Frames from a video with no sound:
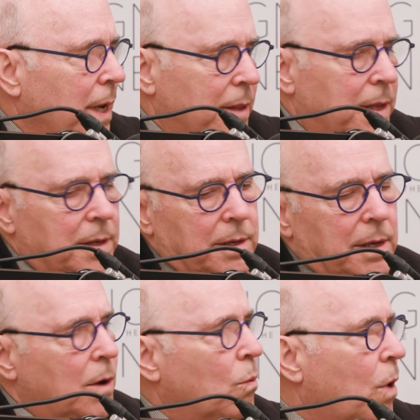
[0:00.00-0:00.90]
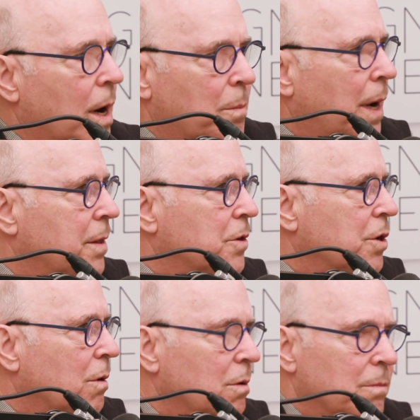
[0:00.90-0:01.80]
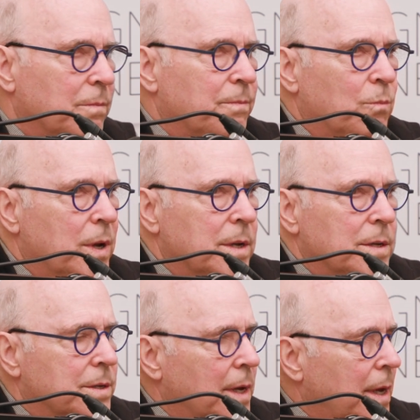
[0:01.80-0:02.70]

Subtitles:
And then they walk by the showroom windows